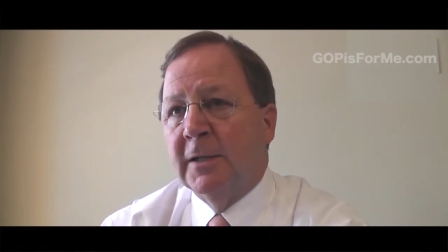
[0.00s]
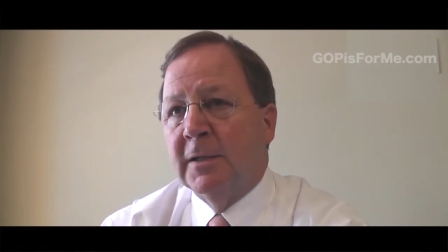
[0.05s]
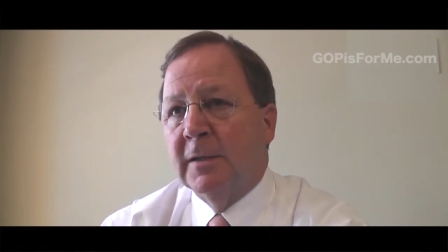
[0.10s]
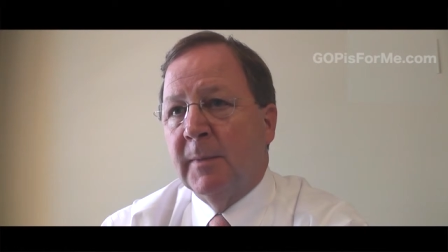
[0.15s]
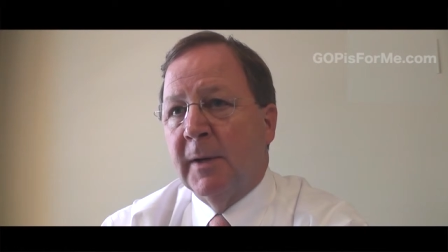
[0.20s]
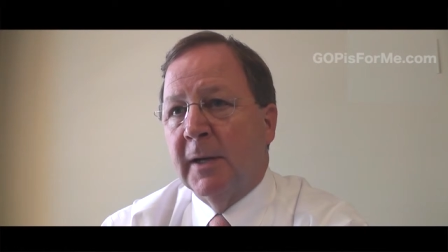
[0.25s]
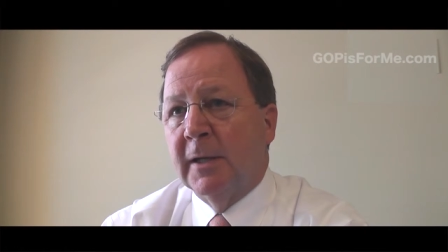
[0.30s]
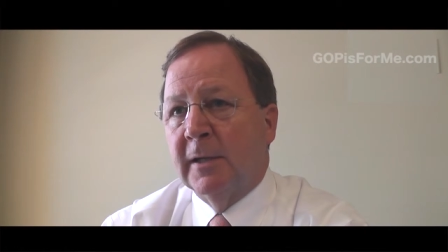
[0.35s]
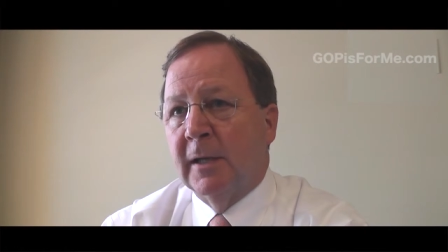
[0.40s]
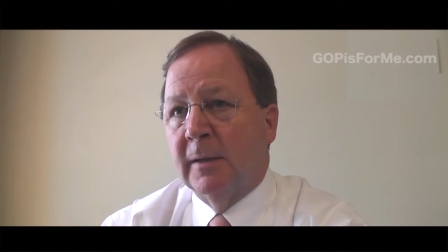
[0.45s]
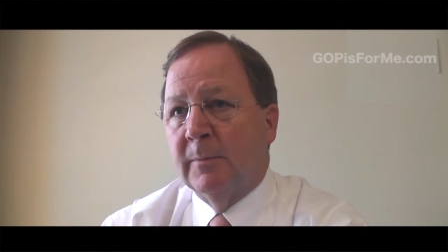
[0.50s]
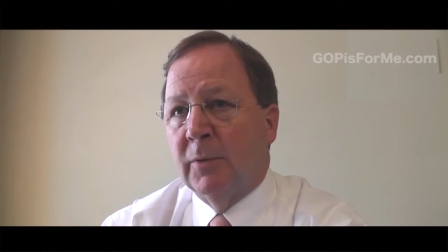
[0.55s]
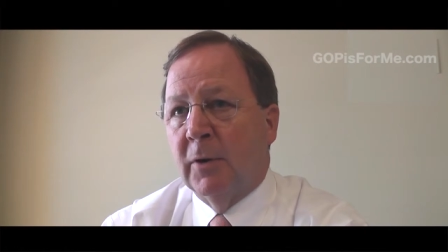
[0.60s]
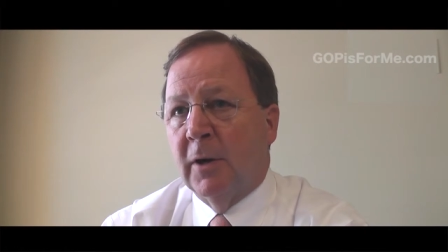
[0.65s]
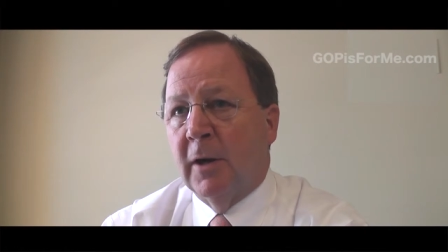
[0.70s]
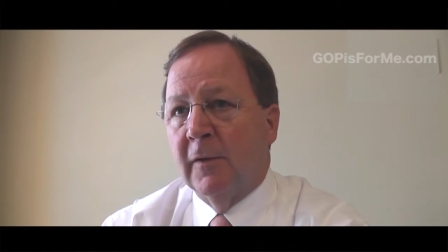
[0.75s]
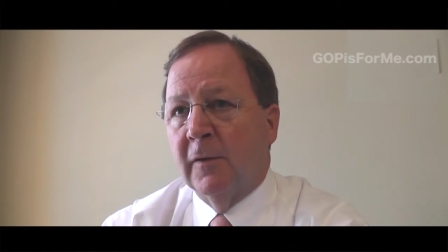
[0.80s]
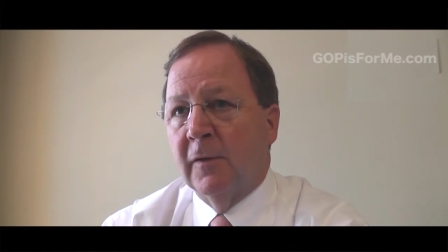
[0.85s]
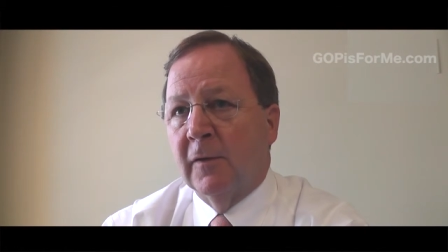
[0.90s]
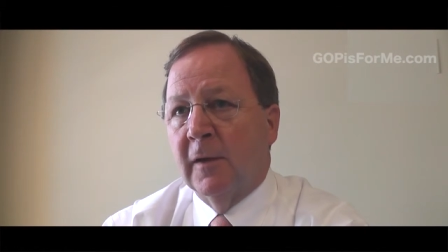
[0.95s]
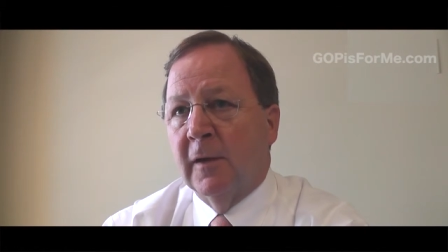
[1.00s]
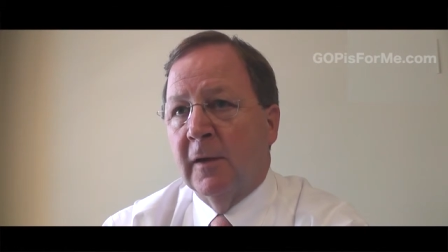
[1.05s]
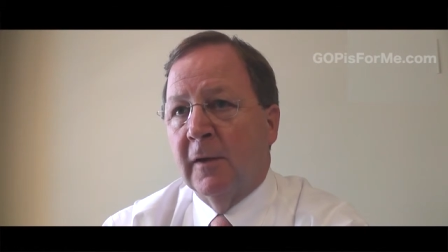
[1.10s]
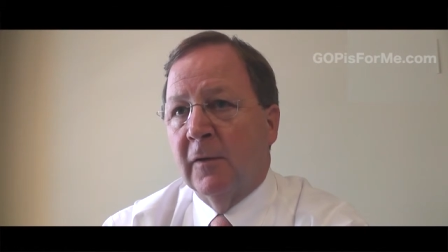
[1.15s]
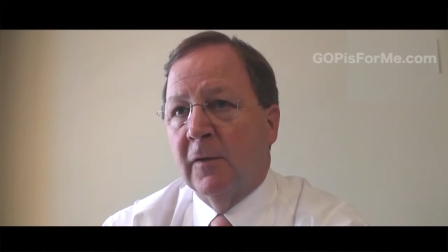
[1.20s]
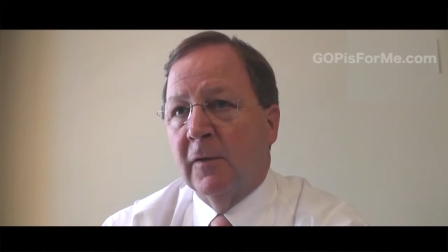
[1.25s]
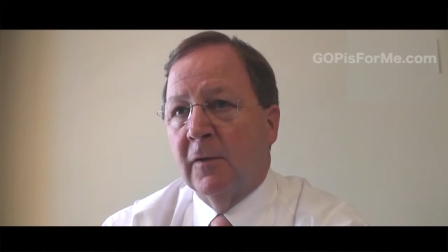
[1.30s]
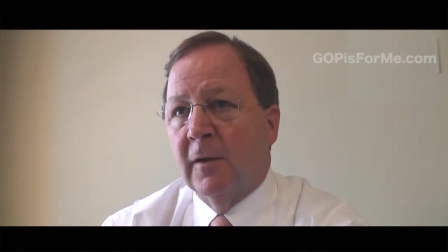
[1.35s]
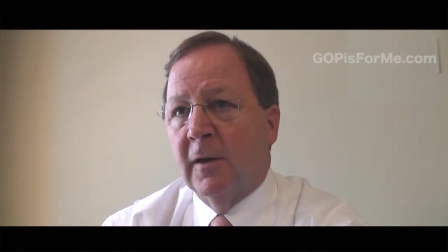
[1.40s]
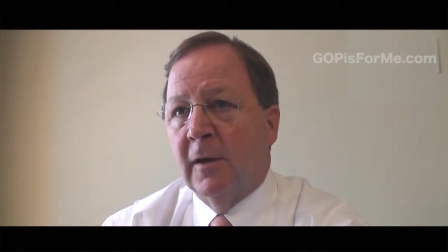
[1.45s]
to make that
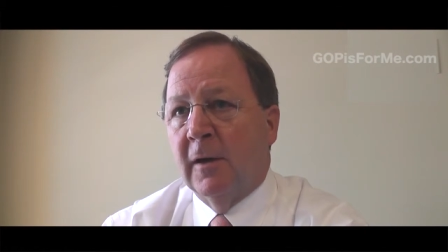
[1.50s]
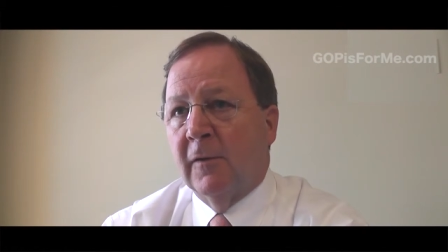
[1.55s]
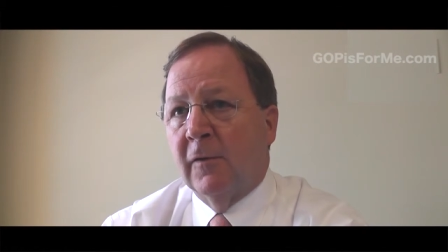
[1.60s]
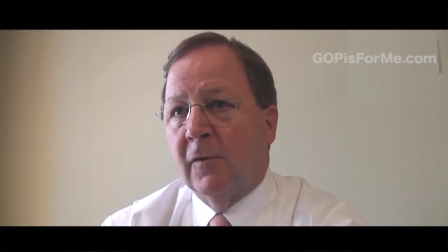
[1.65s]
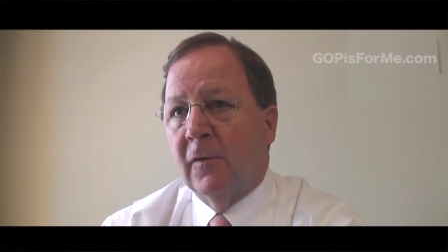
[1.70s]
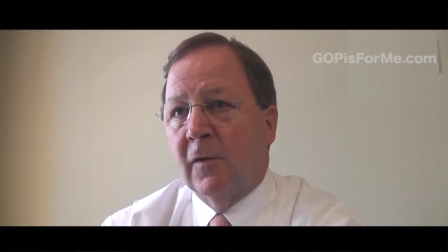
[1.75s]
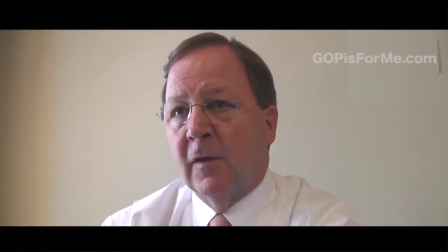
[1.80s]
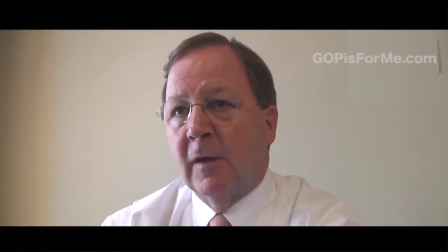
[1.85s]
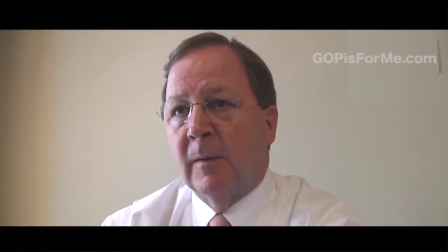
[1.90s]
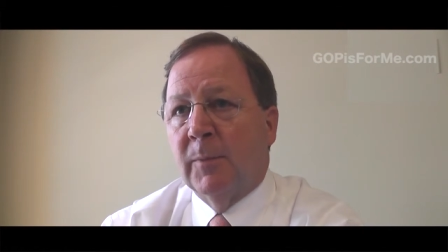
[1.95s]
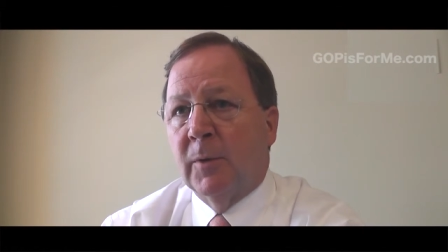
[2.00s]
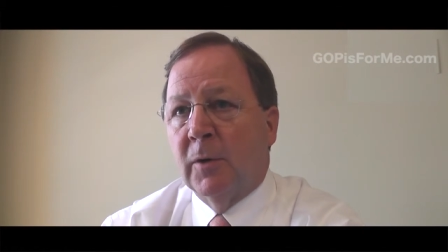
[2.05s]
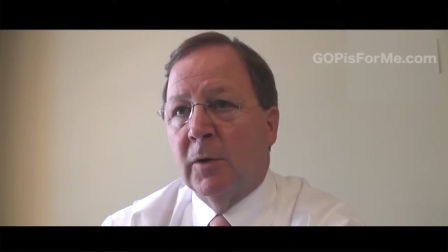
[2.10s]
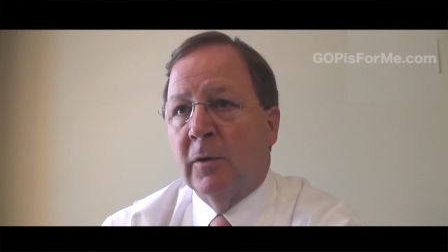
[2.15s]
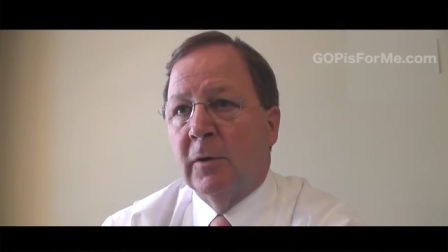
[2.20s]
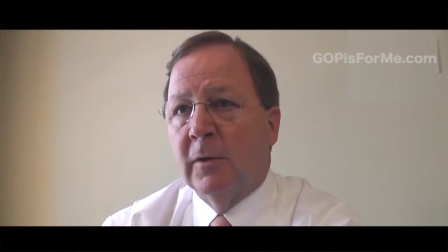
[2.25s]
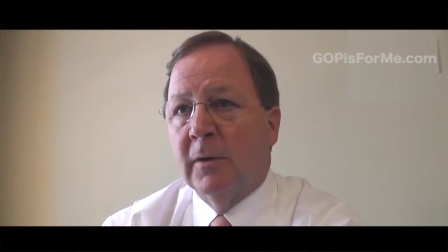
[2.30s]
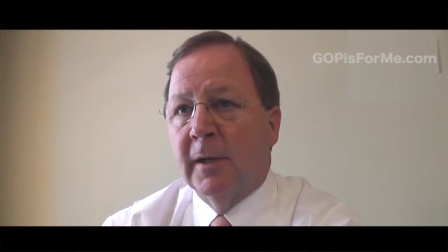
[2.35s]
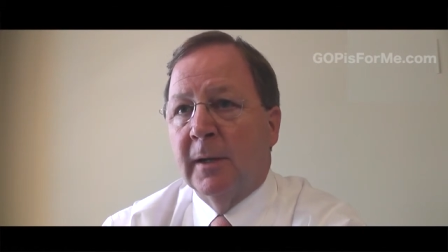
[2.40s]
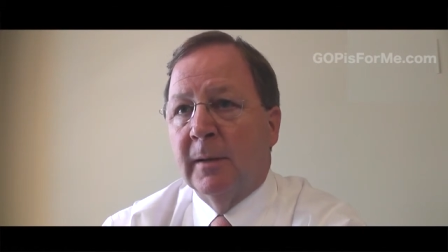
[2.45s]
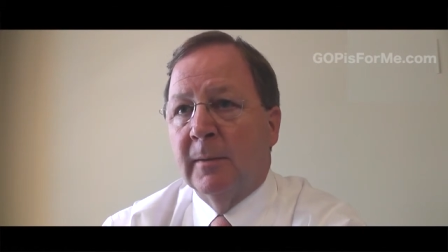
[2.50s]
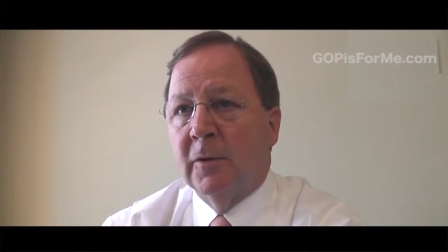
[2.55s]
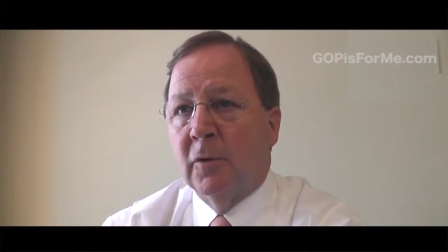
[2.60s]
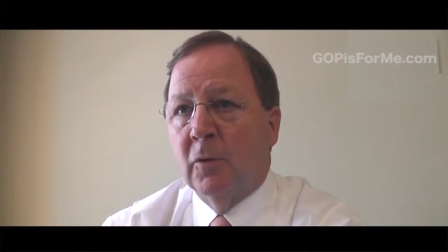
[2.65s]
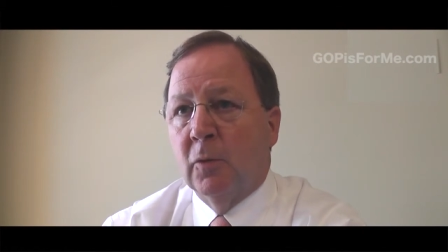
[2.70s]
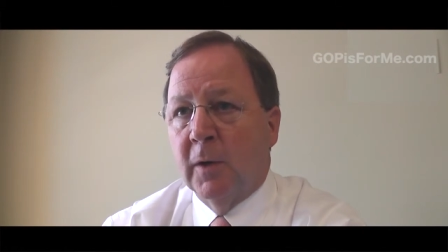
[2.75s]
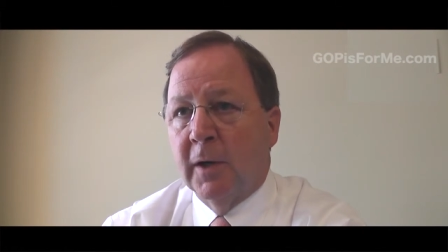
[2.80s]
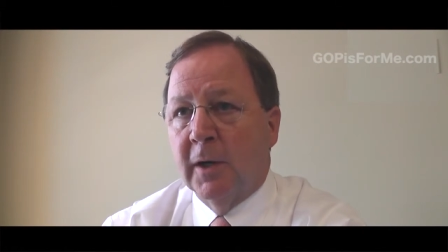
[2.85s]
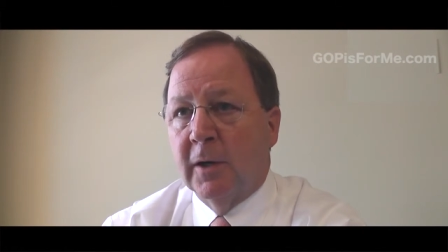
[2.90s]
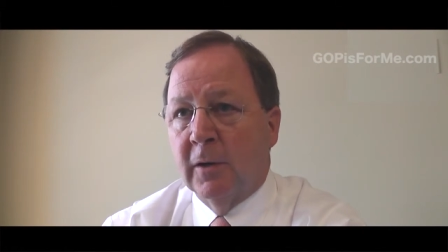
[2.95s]
process uh, simpler and
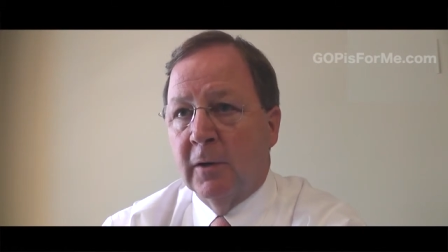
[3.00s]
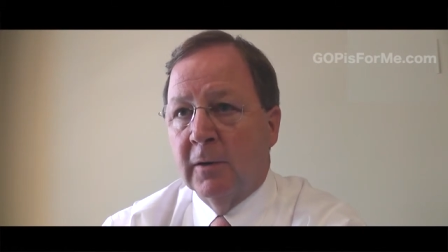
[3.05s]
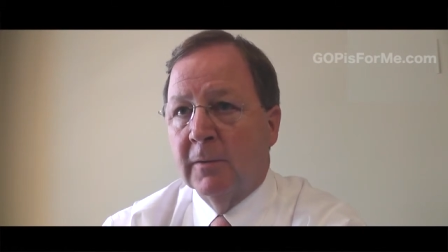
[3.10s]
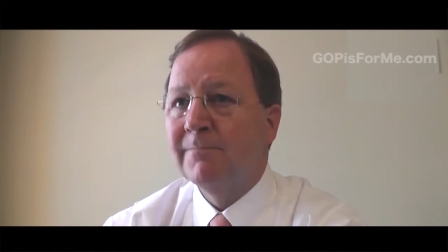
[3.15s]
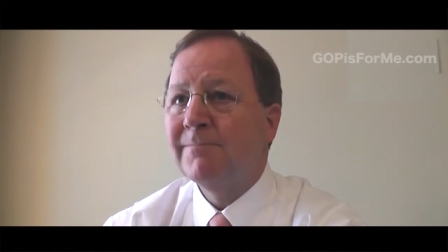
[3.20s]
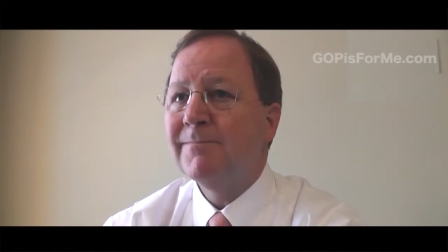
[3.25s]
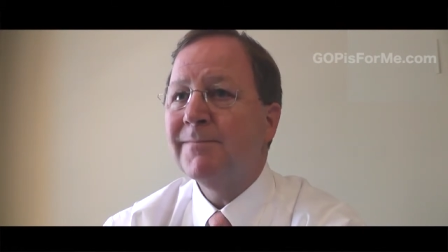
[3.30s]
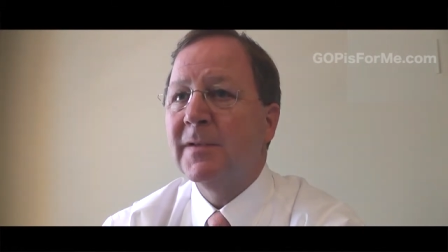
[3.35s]
quicker,